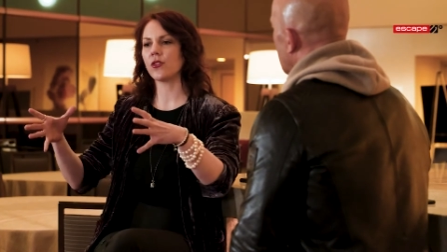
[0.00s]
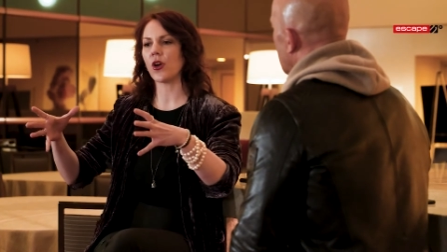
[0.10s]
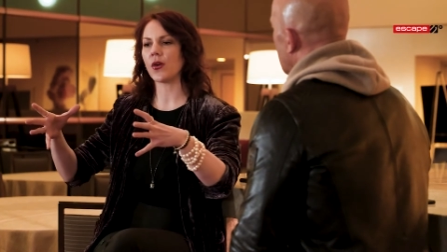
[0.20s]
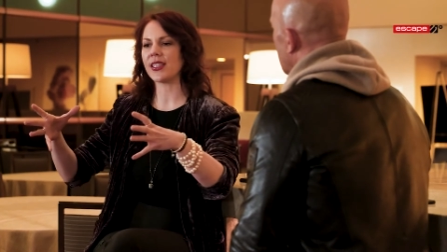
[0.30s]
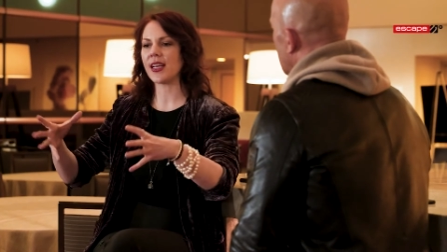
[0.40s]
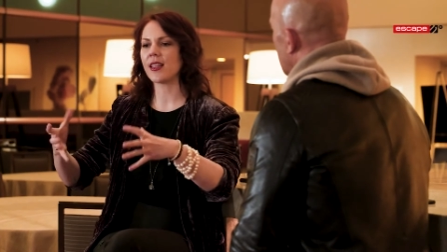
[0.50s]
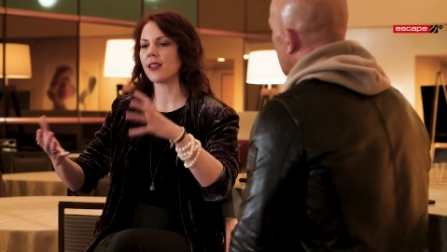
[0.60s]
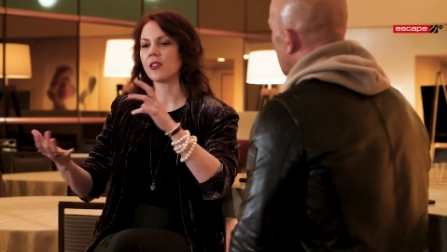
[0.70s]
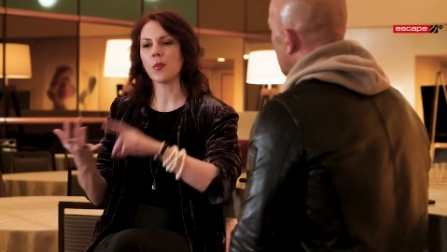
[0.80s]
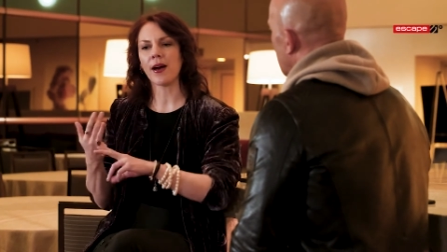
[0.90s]
So, it's anything
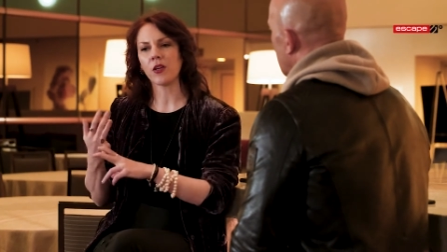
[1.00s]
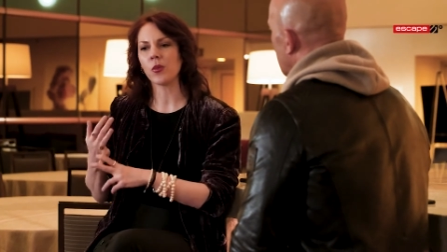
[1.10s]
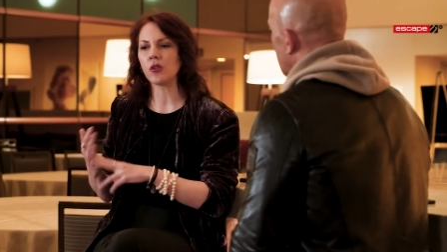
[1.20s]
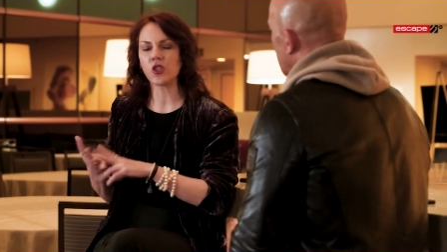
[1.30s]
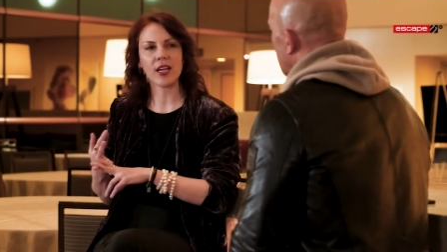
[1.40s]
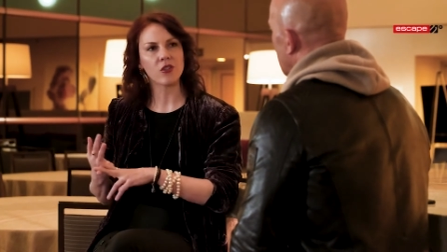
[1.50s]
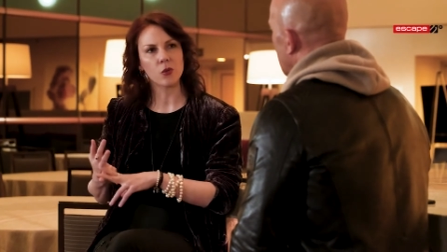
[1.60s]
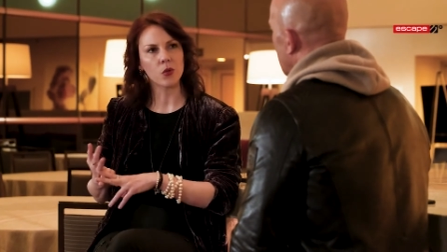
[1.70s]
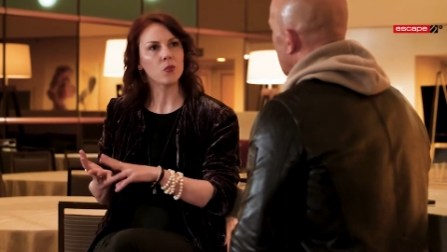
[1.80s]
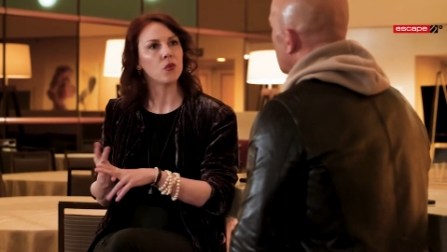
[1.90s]
that's malleable,
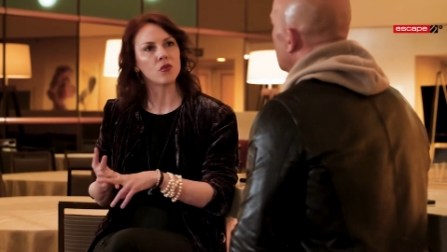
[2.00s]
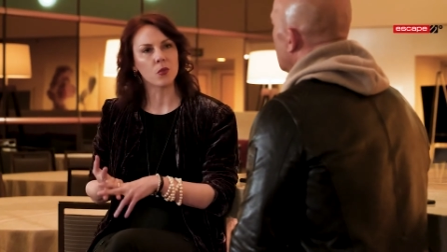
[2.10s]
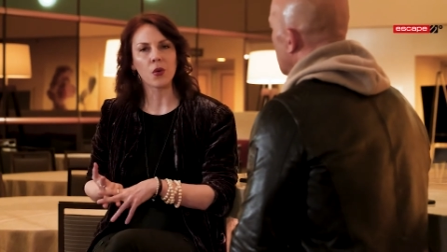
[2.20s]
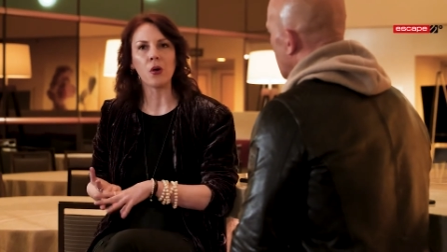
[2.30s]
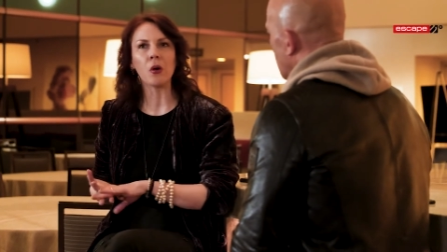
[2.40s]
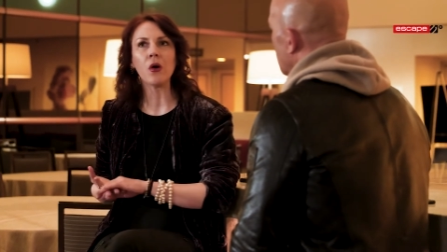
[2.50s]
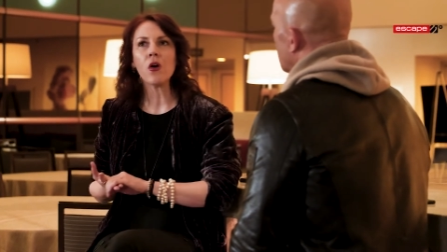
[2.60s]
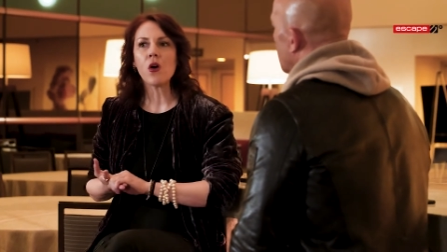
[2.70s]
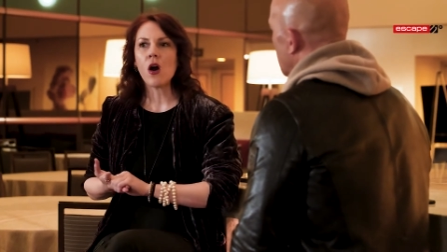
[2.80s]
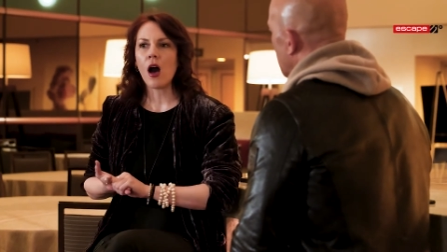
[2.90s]
changeable, movable,
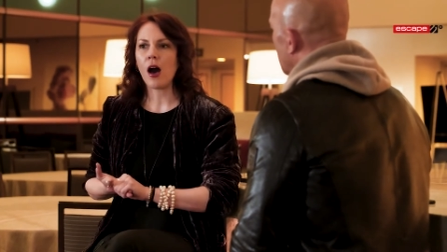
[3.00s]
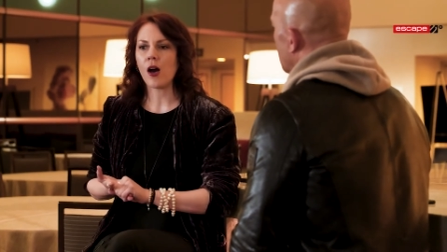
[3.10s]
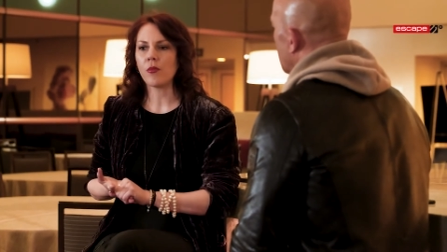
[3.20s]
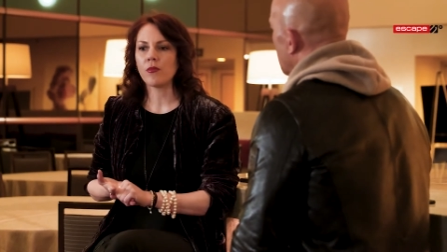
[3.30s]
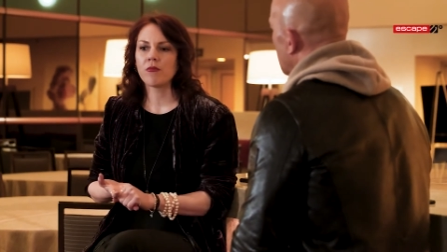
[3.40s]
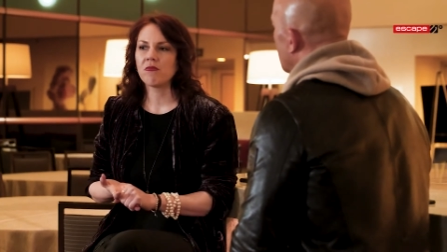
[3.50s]
um,